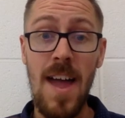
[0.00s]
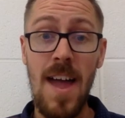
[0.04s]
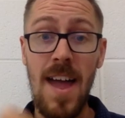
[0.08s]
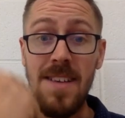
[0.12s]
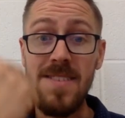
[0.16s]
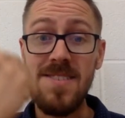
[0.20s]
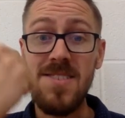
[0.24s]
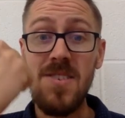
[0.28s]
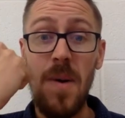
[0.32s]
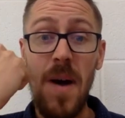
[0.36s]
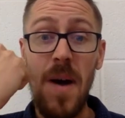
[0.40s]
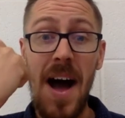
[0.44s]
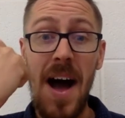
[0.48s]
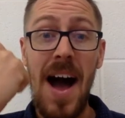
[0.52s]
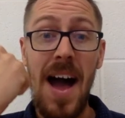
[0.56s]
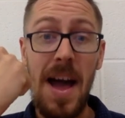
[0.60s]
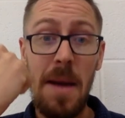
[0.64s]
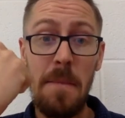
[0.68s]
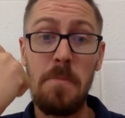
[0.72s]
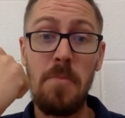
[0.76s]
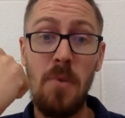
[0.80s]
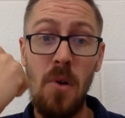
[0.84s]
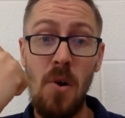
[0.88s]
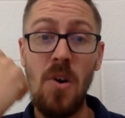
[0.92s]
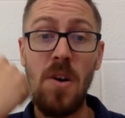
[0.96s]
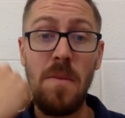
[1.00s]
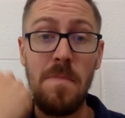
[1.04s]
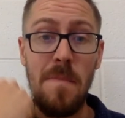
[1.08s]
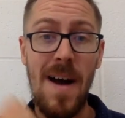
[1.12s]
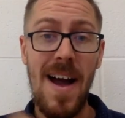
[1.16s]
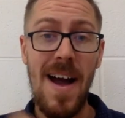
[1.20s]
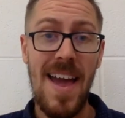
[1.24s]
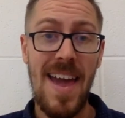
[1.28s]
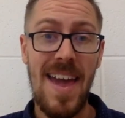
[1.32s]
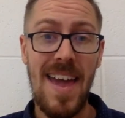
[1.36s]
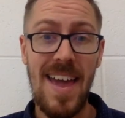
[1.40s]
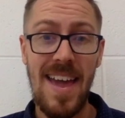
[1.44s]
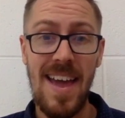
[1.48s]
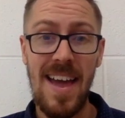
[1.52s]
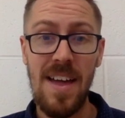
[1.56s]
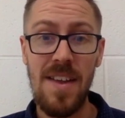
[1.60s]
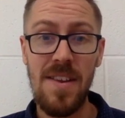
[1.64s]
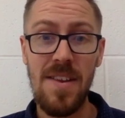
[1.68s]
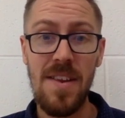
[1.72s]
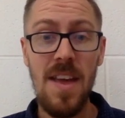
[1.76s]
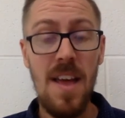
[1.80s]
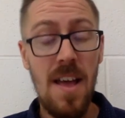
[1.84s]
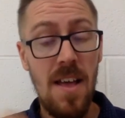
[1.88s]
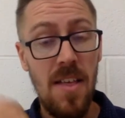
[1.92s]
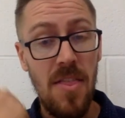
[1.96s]
And so I broke my hand.
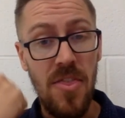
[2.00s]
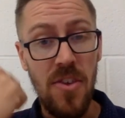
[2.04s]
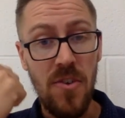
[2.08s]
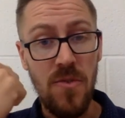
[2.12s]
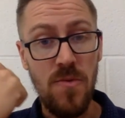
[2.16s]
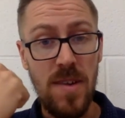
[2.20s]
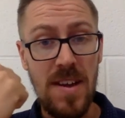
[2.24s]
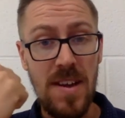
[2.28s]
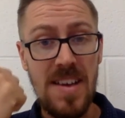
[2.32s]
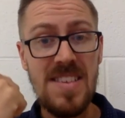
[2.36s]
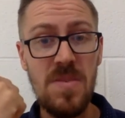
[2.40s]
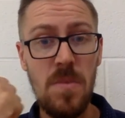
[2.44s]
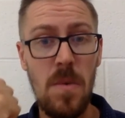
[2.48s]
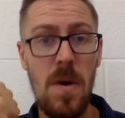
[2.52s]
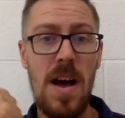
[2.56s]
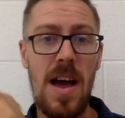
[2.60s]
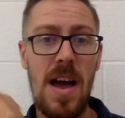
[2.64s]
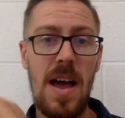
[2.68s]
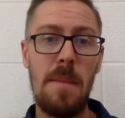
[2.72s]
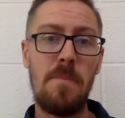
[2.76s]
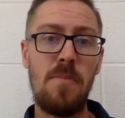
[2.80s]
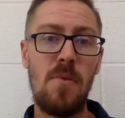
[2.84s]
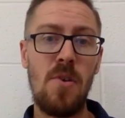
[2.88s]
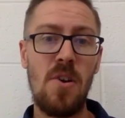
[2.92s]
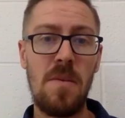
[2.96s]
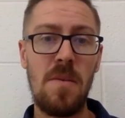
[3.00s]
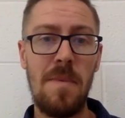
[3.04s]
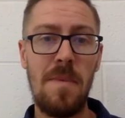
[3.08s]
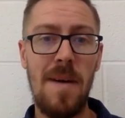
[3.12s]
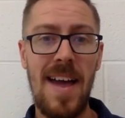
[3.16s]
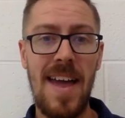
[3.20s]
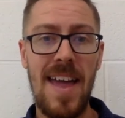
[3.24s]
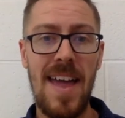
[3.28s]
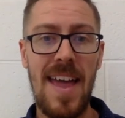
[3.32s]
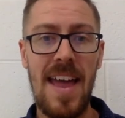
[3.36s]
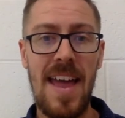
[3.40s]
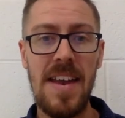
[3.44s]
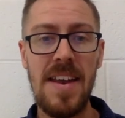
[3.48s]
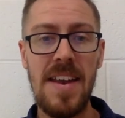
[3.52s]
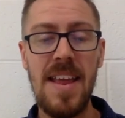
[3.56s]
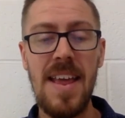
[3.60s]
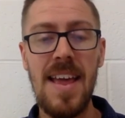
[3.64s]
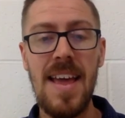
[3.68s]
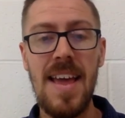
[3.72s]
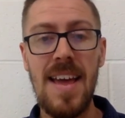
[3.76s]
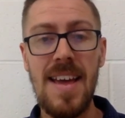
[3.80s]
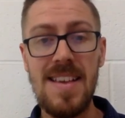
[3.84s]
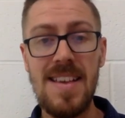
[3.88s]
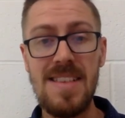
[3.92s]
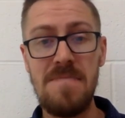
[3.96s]
The reason why I broke my hand
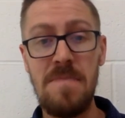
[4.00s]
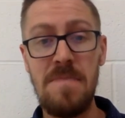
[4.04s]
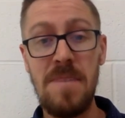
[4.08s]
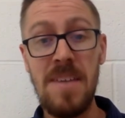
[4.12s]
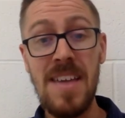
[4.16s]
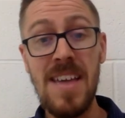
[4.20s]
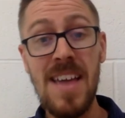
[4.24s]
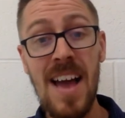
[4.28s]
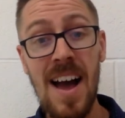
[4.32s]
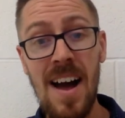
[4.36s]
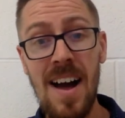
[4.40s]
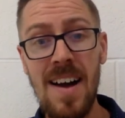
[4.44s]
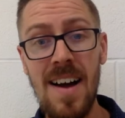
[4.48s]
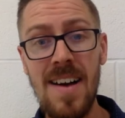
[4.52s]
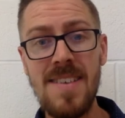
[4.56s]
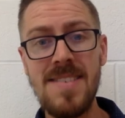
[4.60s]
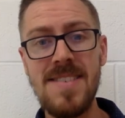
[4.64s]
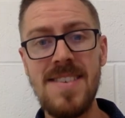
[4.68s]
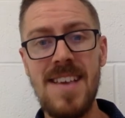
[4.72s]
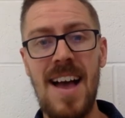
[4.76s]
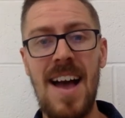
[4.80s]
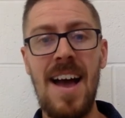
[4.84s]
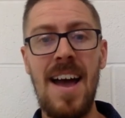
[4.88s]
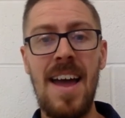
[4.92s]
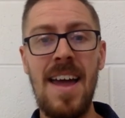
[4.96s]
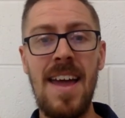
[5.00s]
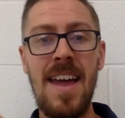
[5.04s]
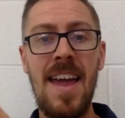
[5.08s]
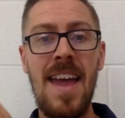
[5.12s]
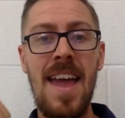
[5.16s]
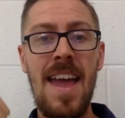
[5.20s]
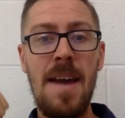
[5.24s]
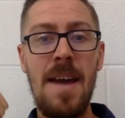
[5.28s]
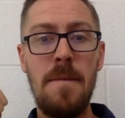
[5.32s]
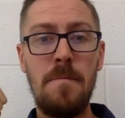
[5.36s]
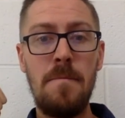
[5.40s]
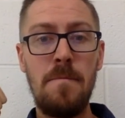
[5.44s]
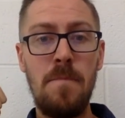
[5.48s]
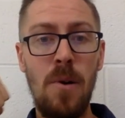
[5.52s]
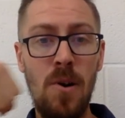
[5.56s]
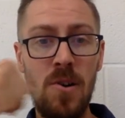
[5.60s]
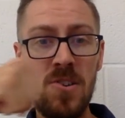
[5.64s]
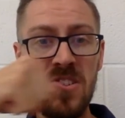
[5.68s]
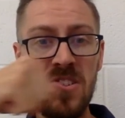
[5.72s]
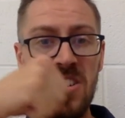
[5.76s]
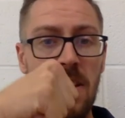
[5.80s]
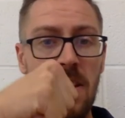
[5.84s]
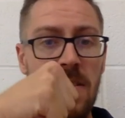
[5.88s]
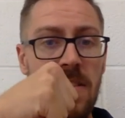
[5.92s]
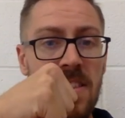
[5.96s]
is because I
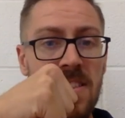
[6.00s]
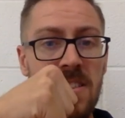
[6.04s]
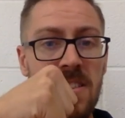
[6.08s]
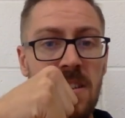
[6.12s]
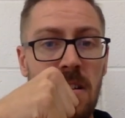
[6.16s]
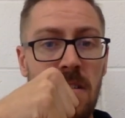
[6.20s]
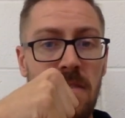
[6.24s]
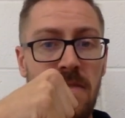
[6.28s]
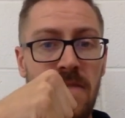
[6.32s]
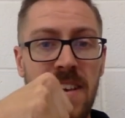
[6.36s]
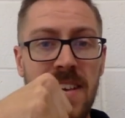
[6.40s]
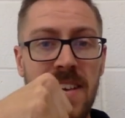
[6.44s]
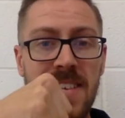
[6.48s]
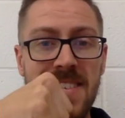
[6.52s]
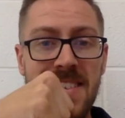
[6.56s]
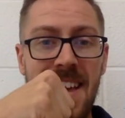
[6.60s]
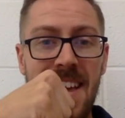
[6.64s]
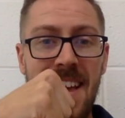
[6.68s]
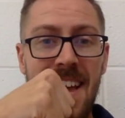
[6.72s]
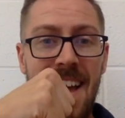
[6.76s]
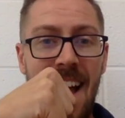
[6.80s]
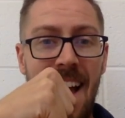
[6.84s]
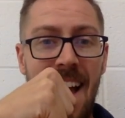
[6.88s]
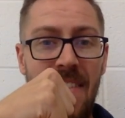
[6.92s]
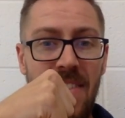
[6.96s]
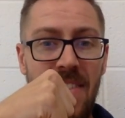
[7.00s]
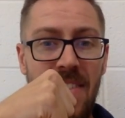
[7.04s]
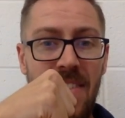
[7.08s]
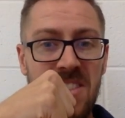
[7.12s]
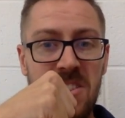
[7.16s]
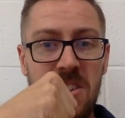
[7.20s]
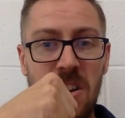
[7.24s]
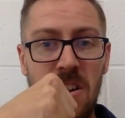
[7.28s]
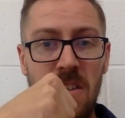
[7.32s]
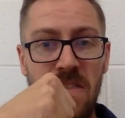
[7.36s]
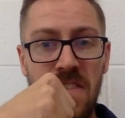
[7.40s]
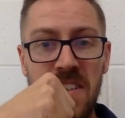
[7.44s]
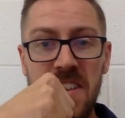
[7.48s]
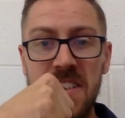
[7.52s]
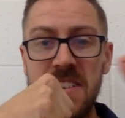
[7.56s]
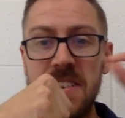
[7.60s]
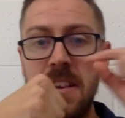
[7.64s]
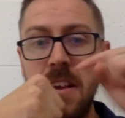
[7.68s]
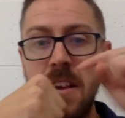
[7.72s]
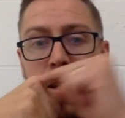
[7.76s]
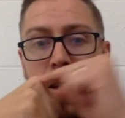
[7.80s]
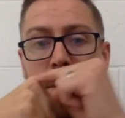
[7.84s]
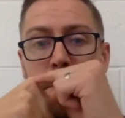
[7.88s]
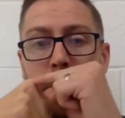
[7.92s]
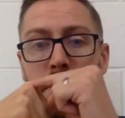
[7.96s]
pushed on the surface and the surface
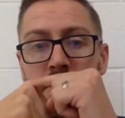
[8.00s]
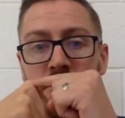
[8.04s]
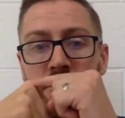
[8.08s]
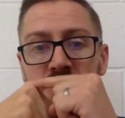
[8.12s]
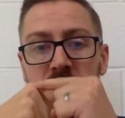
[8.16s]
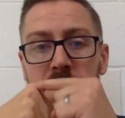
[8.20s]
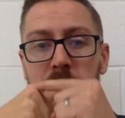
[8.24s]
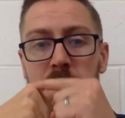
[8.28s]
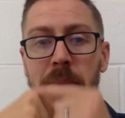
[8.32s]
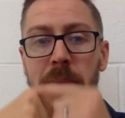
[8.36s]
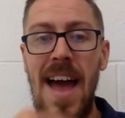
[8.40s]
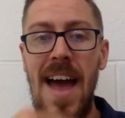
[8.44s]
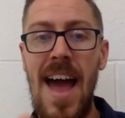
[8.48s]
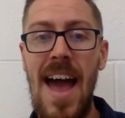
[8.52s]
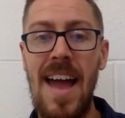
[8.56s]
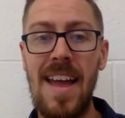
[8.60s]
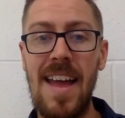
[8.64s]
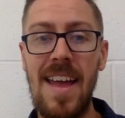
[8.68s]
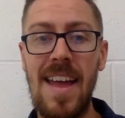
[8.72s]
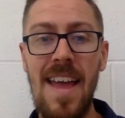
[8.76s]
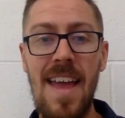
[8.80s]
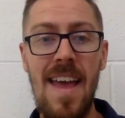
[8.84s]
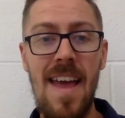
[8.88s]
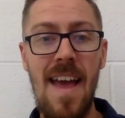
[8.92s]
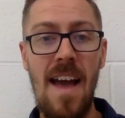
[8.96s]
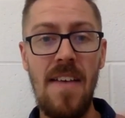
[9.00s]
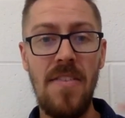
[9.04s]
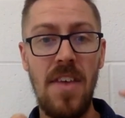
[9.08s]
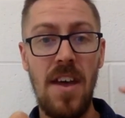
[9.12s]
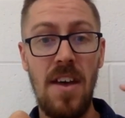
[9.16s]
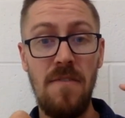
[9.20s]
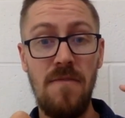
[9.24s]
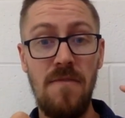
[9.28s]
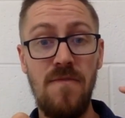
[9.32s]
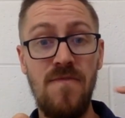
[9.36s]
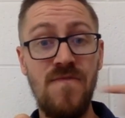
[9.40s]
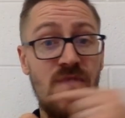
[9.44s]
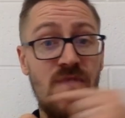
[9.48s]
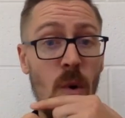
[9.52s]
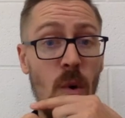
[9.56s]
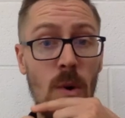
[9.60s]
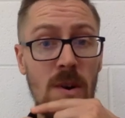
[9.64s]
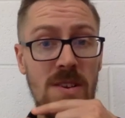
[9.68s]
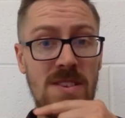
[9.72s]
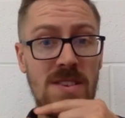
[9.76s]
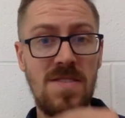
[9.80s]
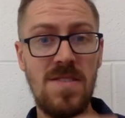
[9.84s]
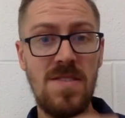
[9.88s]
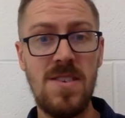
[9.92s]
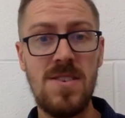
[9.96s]
pushed back. And that
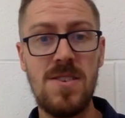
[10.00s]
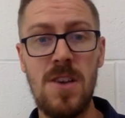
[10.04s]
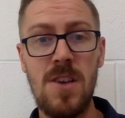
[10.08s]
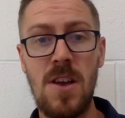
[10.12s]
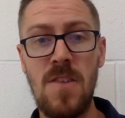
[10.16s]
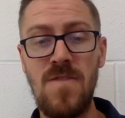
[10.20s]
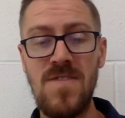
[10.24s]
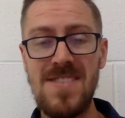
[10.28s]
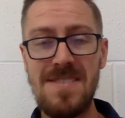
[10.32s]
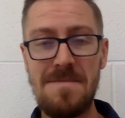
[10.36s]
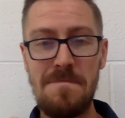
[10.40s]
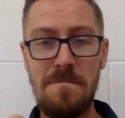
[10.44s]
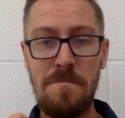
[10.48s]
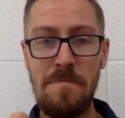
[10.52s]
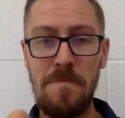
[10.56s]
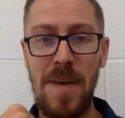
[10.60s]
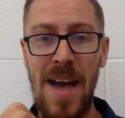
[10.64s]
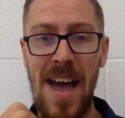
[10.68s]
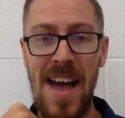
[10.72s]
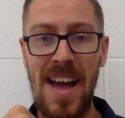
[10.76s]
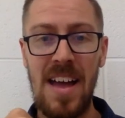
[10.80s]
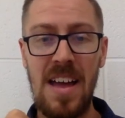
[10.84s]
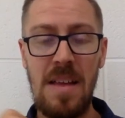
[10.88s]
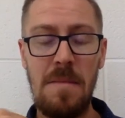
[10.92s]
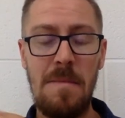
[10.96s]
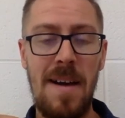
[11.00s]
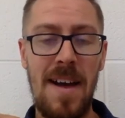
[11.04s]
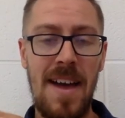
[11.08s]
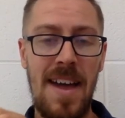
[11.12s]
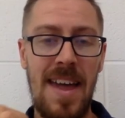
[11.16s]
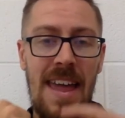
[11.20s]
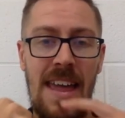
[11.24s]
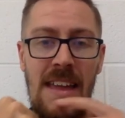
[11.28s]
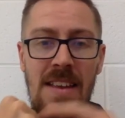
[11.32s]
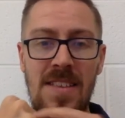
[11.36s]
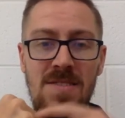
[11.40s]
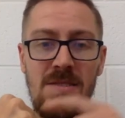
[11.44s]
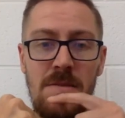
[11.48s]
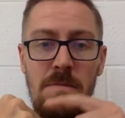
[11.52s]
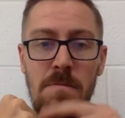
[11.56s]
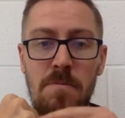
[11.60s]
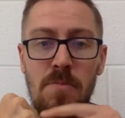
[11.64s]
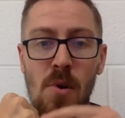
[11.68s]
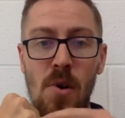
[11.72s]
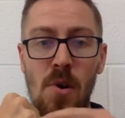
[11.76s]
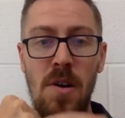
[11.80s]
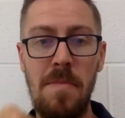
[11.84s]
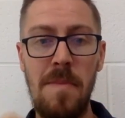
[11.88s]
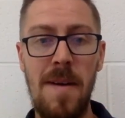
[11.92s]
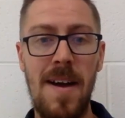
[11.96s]
force of the surface back on my hand is what
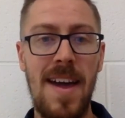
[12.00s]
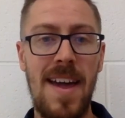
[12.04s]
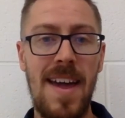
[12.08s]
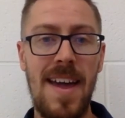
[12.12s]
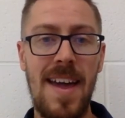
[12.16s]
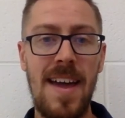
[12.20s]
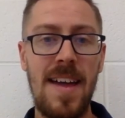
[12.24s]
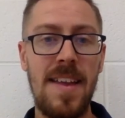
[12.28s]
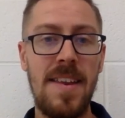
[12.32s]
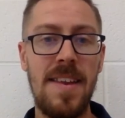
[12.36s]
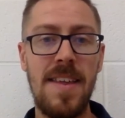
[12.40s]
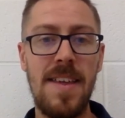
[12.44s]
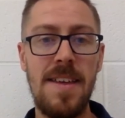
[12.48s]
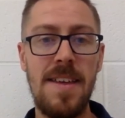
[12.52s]
broke my hand.